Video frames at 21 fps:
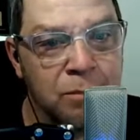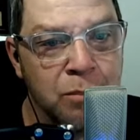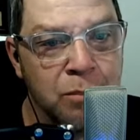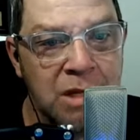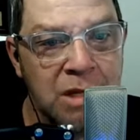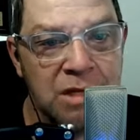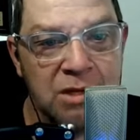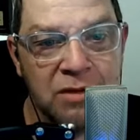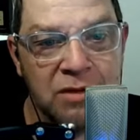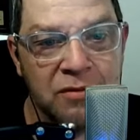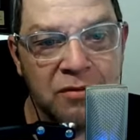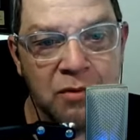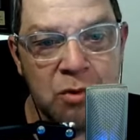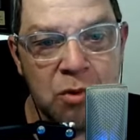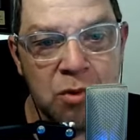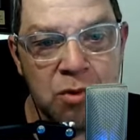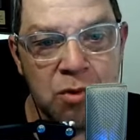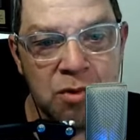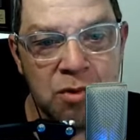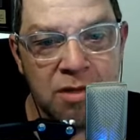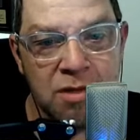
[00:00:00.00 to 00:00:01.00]
beachy
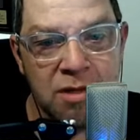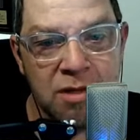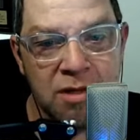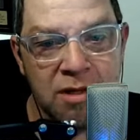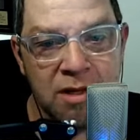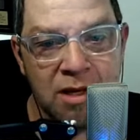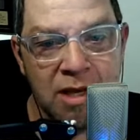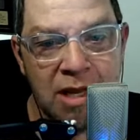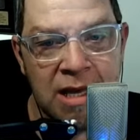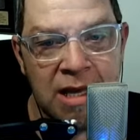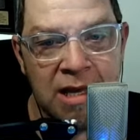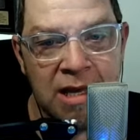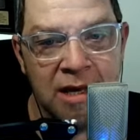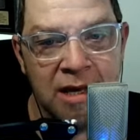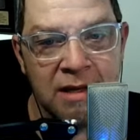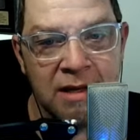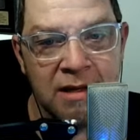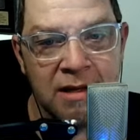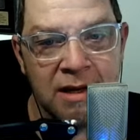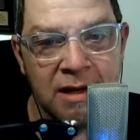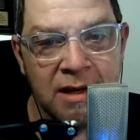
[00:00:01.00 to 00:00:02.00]
foods,
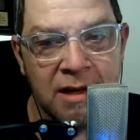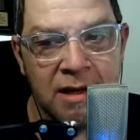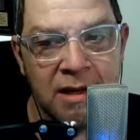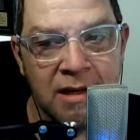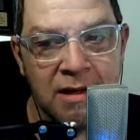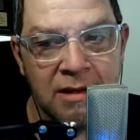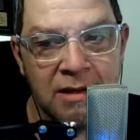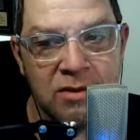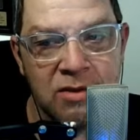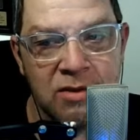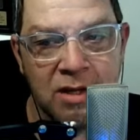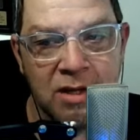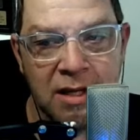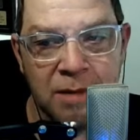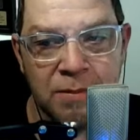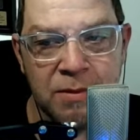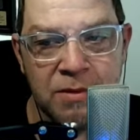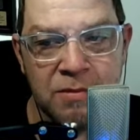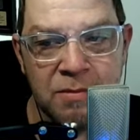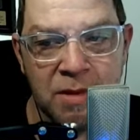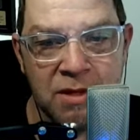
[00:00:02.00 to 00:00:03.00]
and
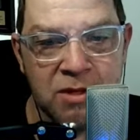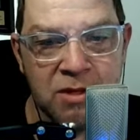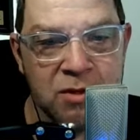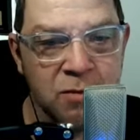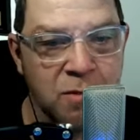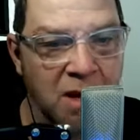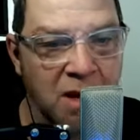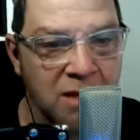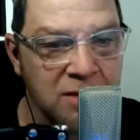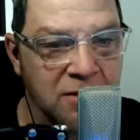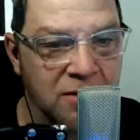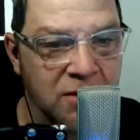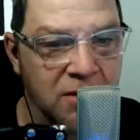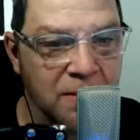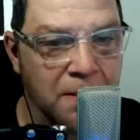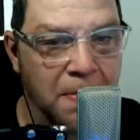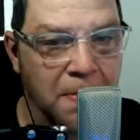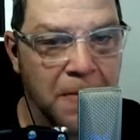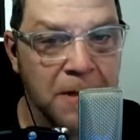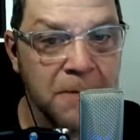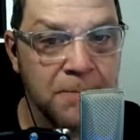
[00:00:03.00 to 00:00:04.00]
sleep as much as
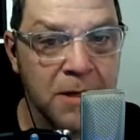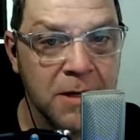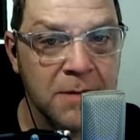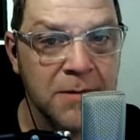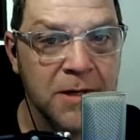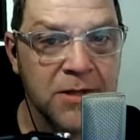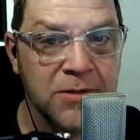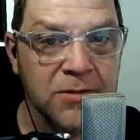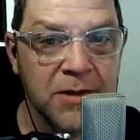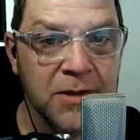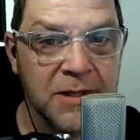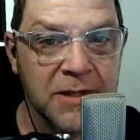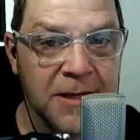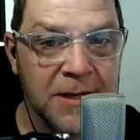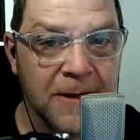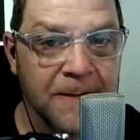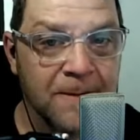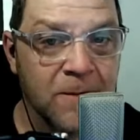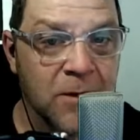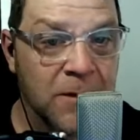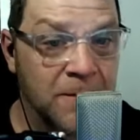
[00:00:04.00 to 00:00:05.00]
possible. That's pretty much what
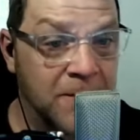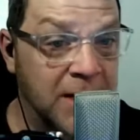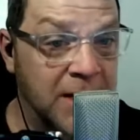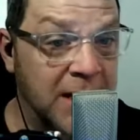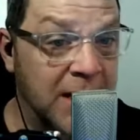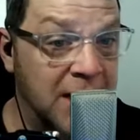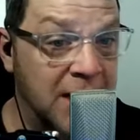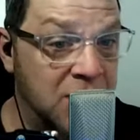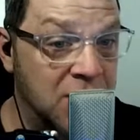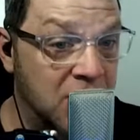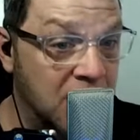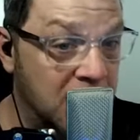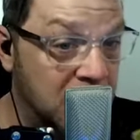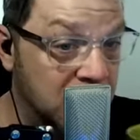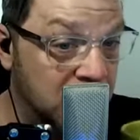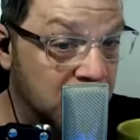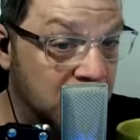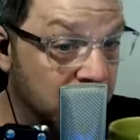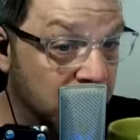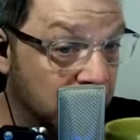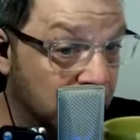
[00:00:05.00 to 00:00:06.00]
vacation
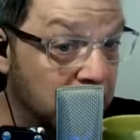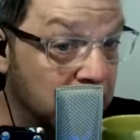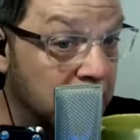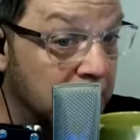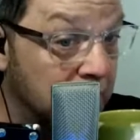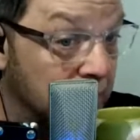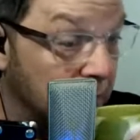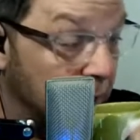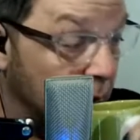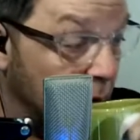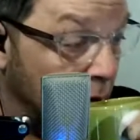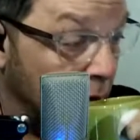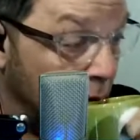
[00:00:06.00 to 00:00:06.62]
is for me.